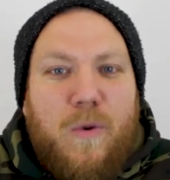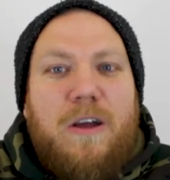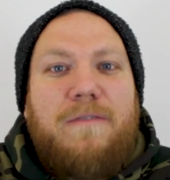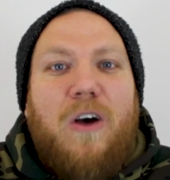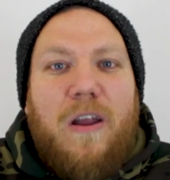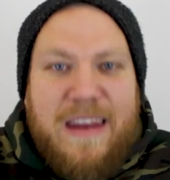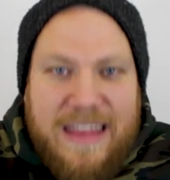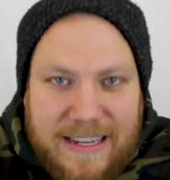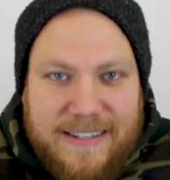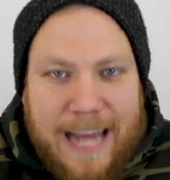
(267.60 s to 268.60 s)
when I've
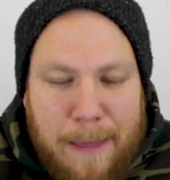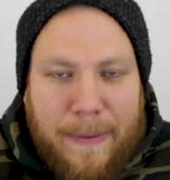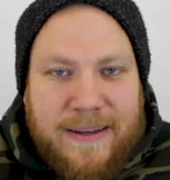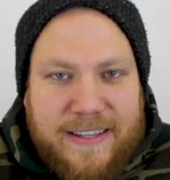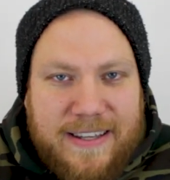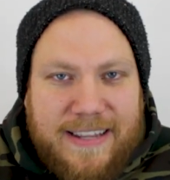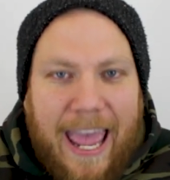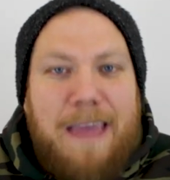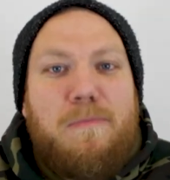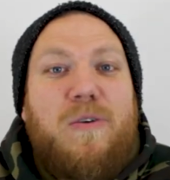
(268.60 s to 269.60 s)
gone this deep into this
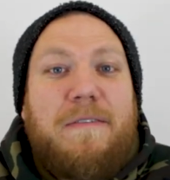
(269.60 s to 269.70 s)
game,